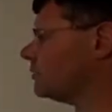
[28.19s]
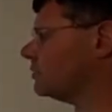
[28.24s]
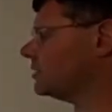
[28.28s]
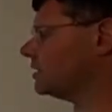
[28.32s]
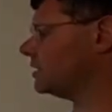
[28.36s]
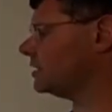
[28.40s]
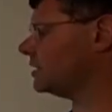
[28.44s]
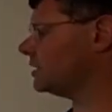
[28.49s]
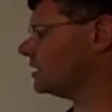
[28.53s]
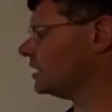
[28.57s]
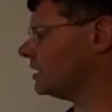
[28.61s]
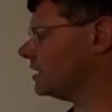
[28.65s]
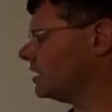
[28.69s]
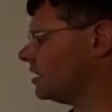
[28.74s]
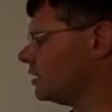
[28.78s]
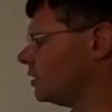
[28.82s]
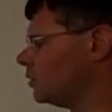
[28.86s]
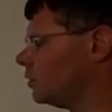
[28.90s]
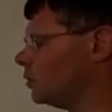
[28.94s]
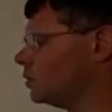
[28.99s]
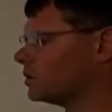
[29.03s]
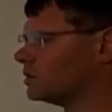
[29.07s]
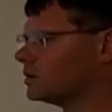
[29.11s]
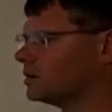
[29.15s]
how we
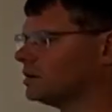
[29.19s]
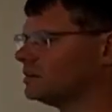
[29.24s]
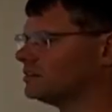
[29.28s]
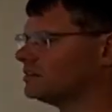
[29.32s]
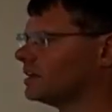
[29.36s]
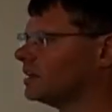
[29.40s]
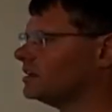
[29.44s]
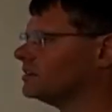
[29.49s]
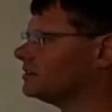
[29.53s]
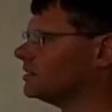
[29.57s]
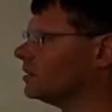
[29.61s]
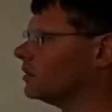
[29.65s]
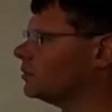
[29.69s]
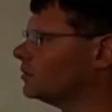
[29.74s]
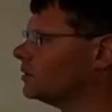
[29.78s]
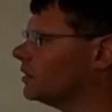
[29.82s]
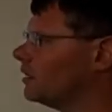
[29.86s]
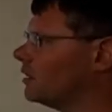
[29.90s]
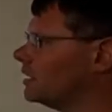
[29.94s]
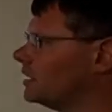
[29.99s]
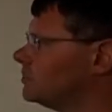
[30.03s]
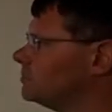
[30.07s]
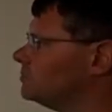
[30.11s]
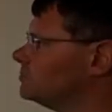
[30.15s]
organise data
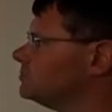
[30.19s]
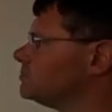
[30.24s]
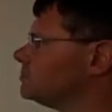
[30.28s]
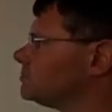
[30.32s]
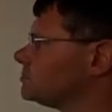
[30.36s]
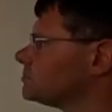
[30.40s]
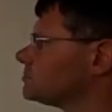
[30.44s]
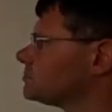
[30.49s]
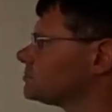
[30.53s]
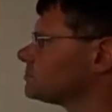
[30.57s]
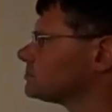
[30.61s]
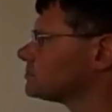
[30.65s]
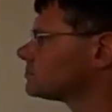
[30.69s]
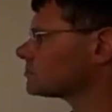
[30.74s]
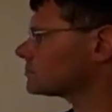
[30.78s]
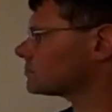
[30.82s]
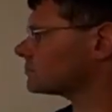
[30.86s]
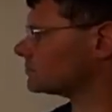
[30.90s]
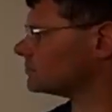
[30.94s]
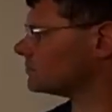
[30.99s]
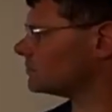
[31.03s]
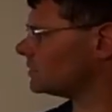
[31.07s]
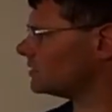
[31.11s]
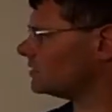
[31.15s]
online.
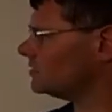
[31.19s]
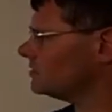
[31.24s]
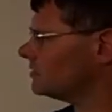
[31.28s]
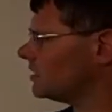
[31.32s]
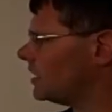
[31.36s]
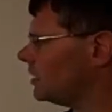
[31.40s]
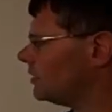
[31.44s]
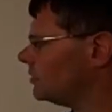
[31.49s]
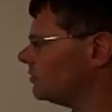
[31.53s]
So,